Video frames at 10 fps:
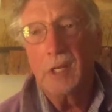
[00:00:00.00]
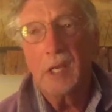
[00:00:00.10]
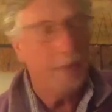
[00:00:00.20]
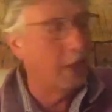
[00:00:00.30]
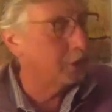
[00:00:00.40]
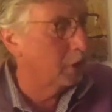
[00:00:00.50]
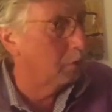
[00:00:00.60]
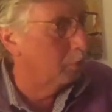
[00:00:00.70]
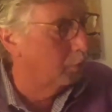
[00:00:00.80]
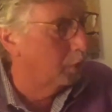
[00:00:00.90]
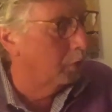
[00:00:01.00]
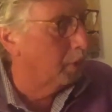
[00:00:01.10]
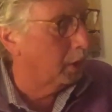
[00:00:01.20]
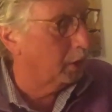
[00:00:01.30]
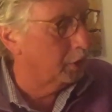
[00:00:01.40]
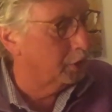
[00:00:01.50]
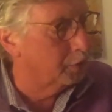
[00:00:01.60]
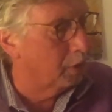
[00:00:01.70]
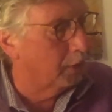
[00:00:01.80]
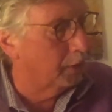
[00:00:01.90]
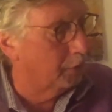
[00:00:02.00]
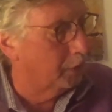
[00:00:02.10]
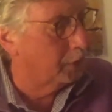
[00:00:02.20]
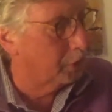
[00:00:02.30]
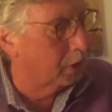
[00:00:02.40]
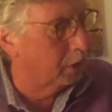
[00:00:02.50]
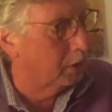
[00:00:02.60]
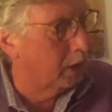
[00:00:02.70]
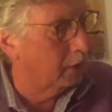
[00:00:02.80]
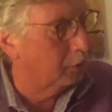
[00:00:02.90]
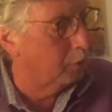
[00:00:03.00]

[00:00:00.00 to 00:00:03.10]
that's a real marker as well that things are not going